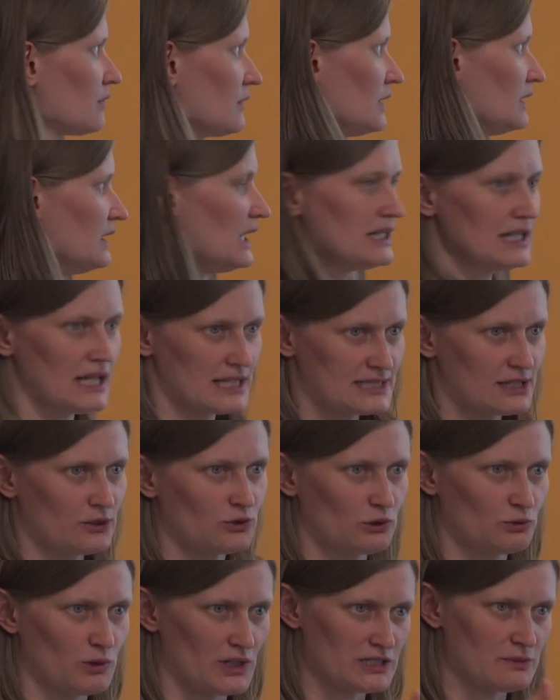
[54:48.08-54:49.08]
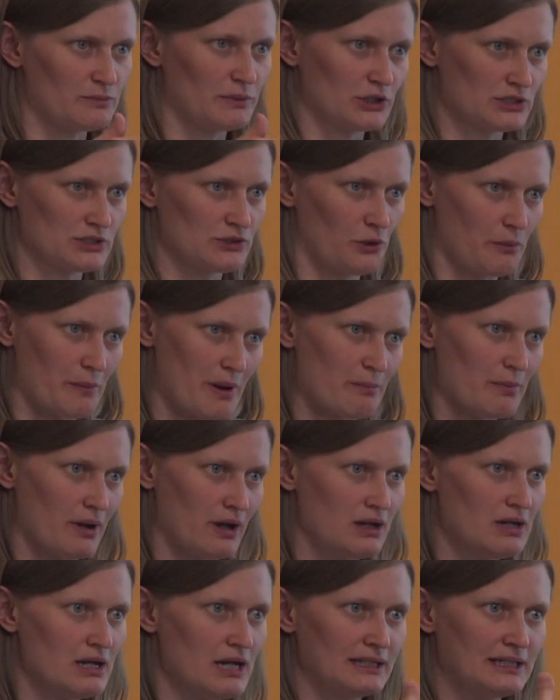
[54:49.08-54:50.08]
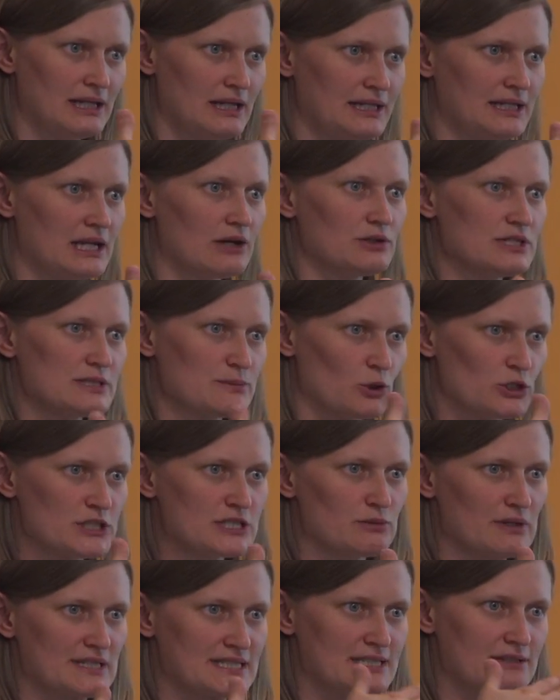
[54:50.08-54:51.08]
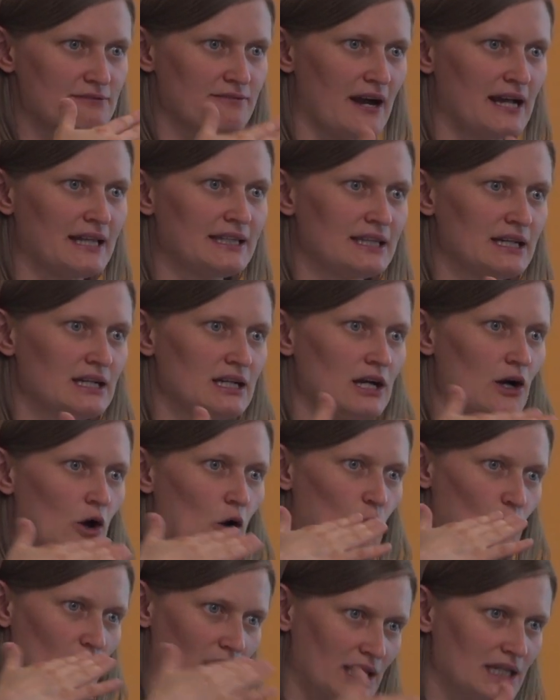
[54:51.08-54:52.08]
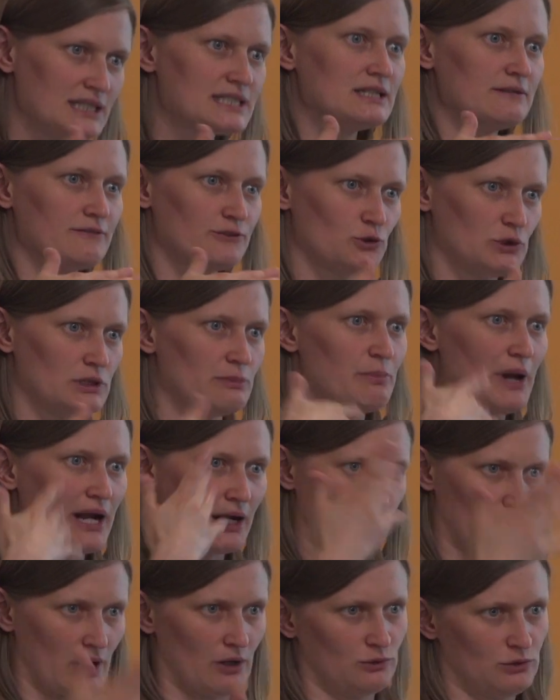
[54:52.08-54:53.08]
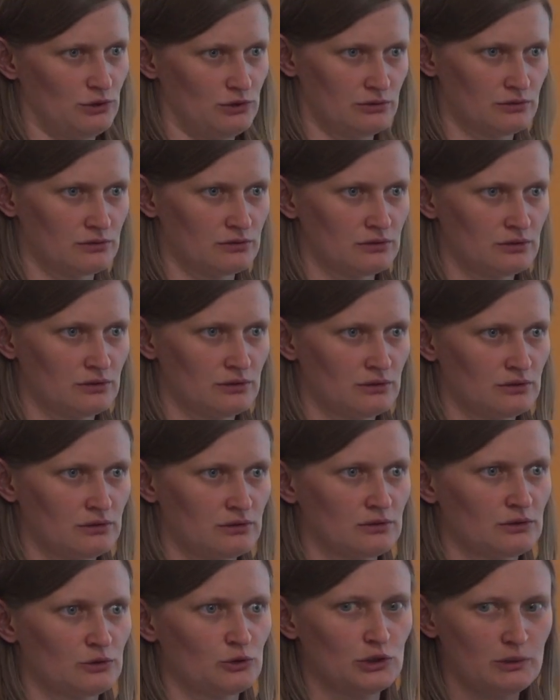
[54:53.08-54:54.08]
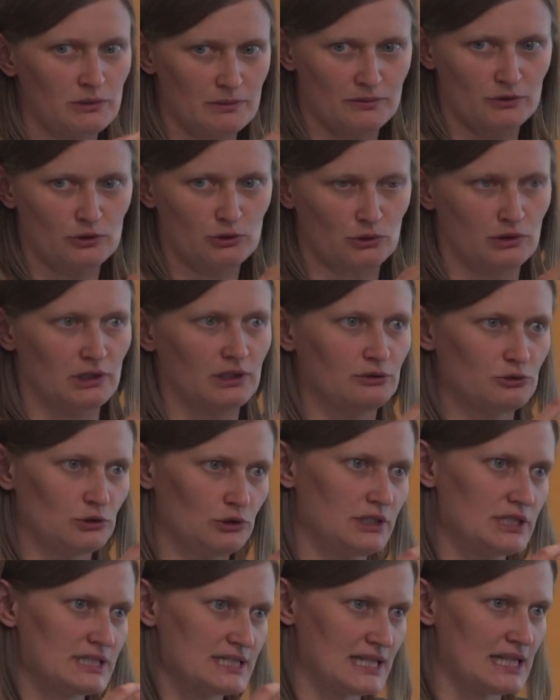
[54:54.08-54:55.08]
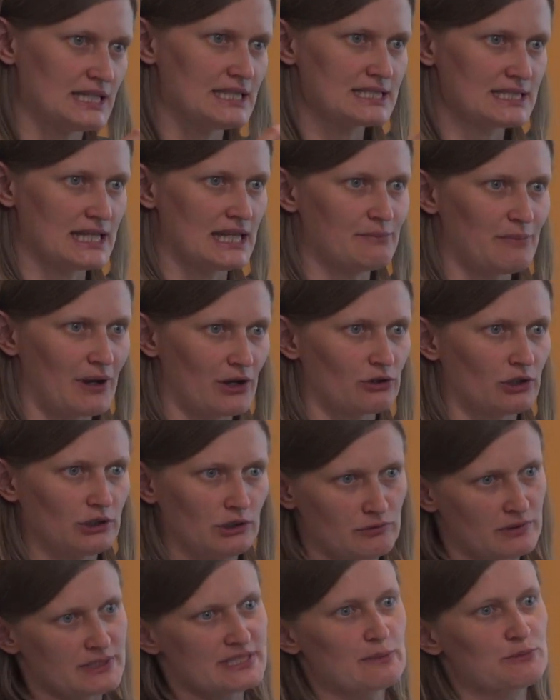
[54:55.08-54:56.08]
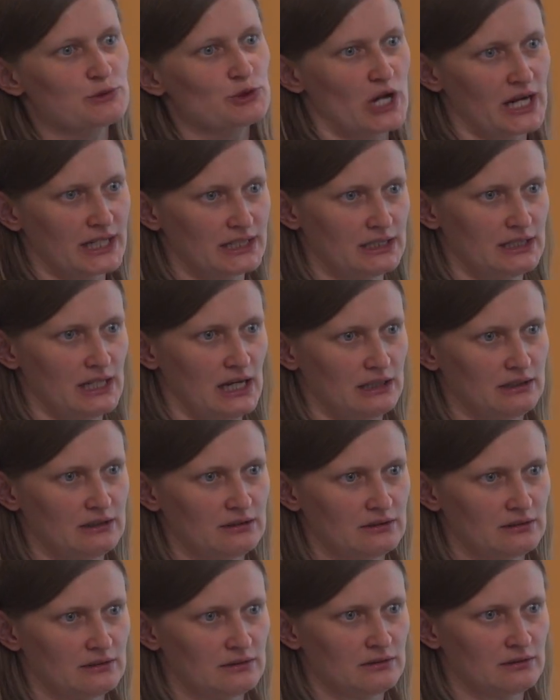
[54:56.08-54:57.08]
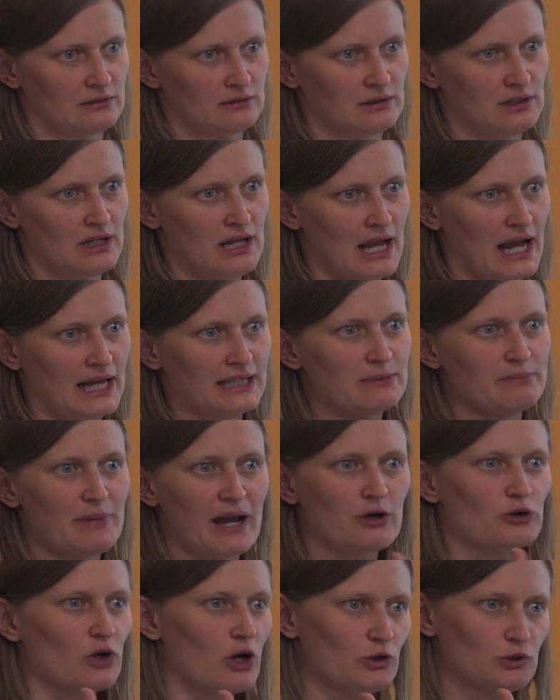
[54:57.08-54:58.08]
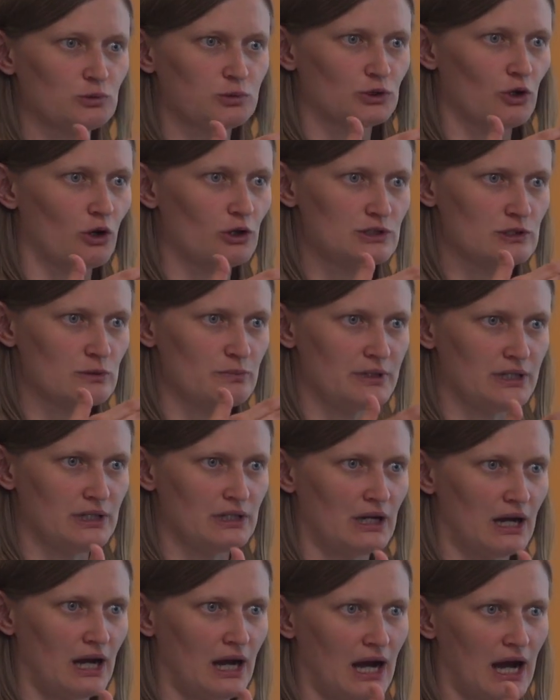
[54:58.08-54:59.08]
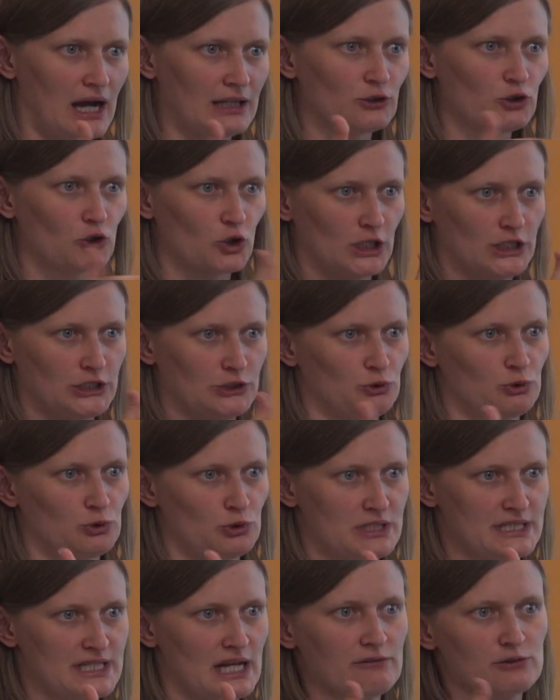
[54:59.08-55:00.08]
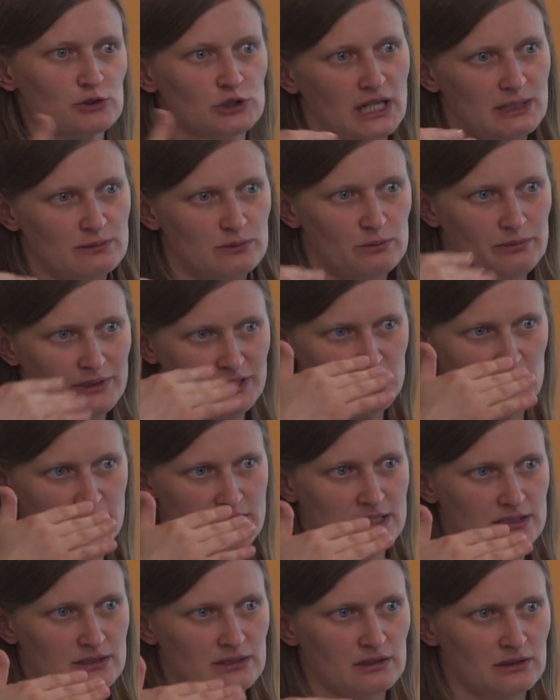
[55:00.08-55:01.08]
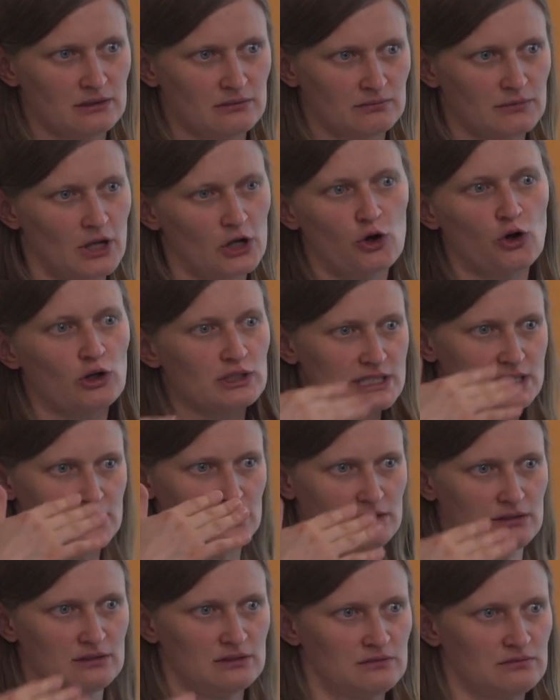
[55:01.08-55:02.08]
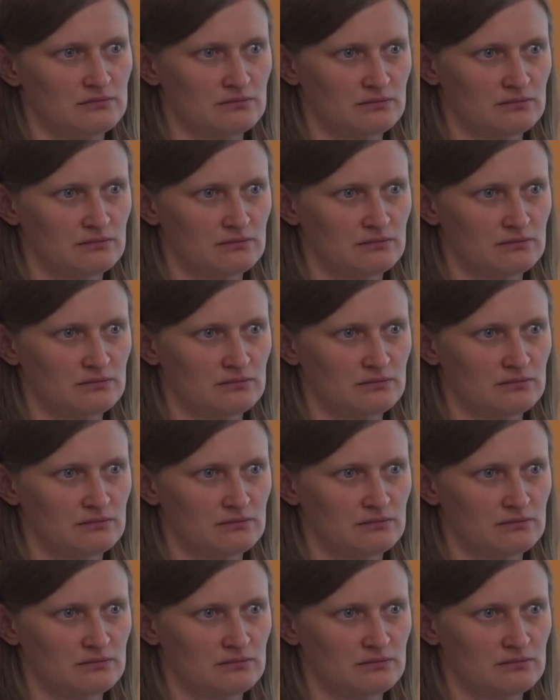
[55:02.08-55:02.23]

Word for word: Yeah, that, that's a good question because remember the linear response was defined relative to the background, to the, to, to the steady state background. And we subtracted that. Uh ah, -huh. And the background would also be uncorrelated to itself, so that would be just a constant